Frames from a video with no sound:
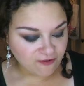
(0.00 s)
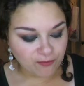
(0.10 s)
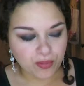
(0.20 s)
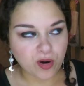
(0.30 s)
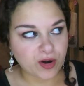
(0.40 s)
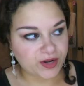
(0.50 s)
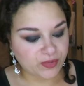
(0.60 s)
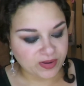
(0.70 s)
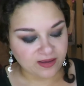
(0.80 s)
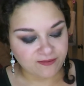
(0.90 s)
have Party
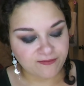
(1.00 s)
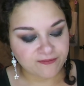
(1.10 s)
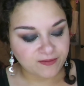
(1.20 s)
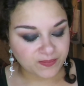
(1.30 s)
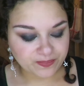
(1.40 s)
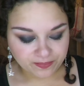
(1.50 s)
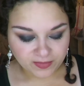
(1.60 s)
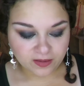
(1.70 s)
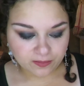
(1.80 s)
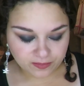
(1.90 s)
Wave
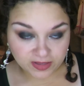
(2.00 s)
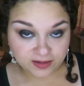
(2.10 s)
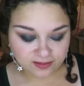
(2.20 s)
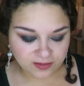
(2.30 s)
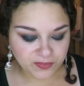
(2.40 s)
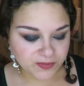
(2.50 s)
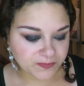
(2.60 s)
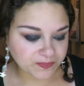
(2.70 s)
blotted lip.